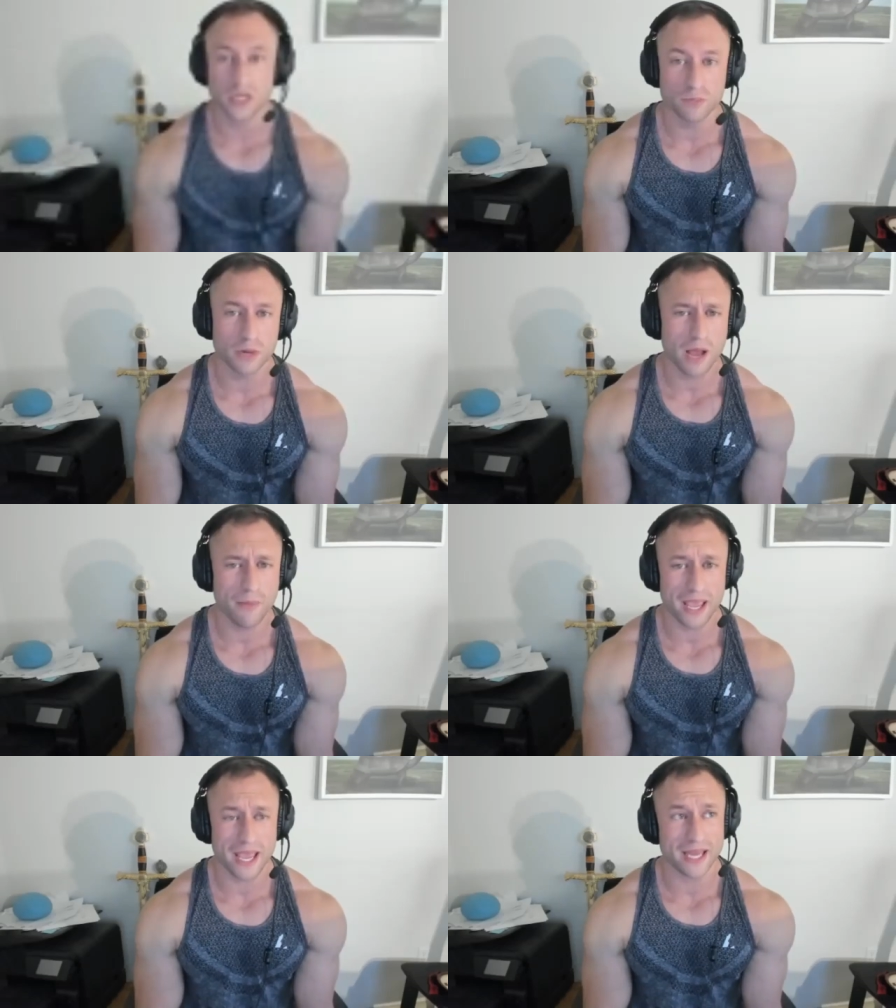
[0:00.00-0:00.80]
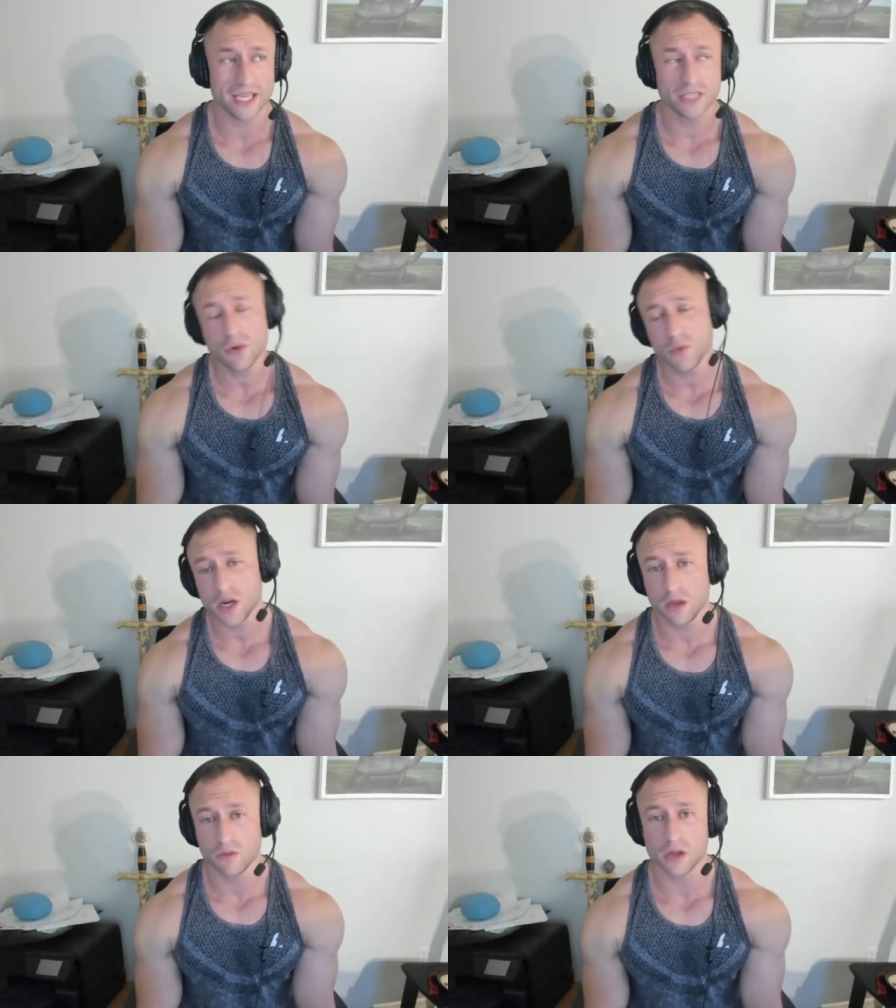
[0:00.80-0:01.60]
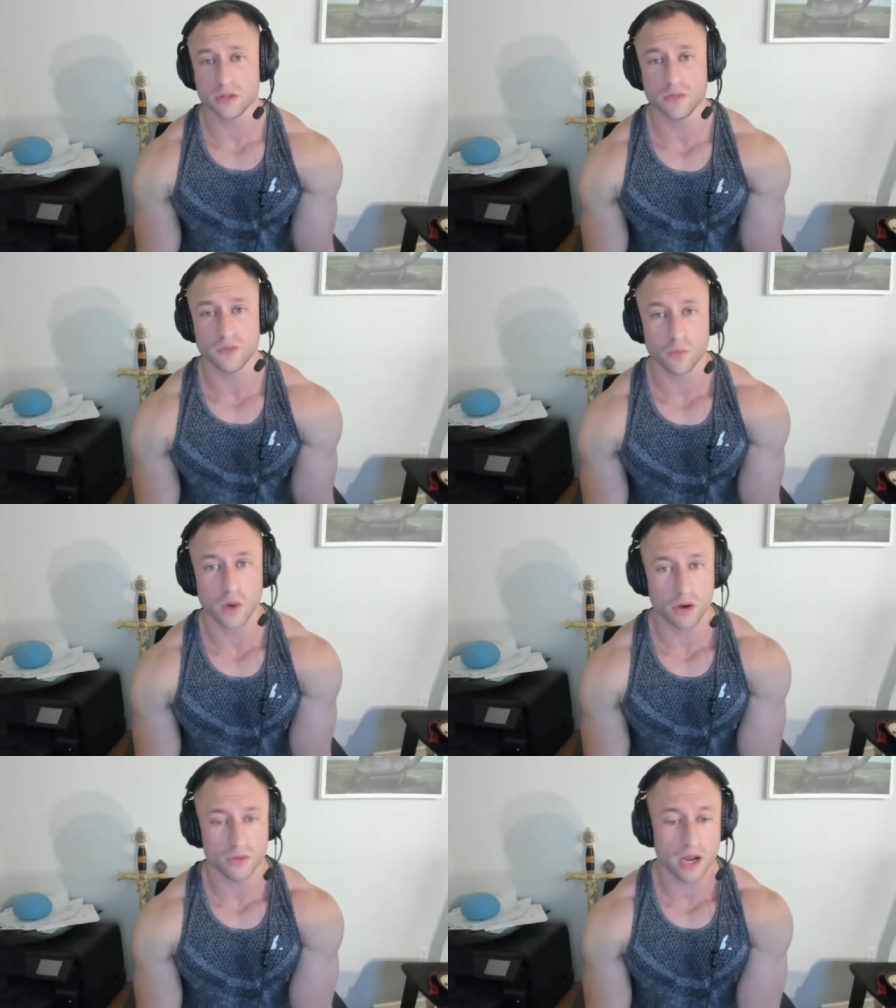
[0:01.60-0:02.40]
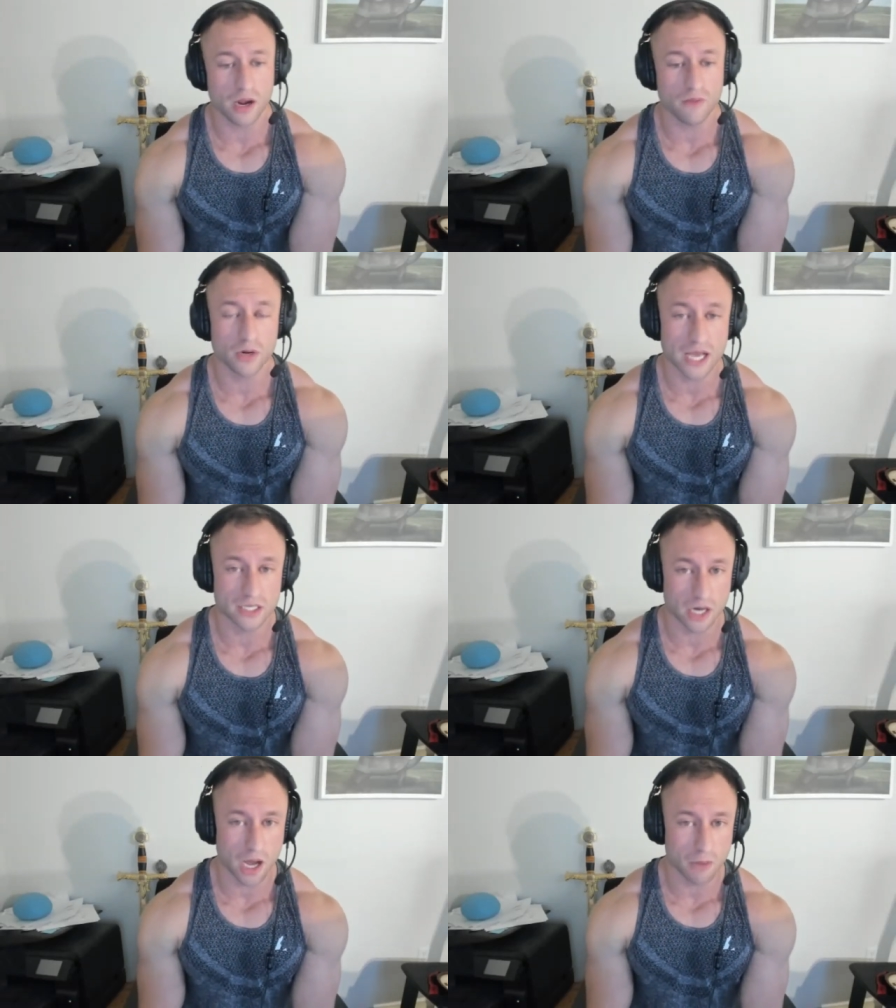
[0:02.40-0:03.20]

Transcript: this prep. And it's been working relatively well. Not everyone has that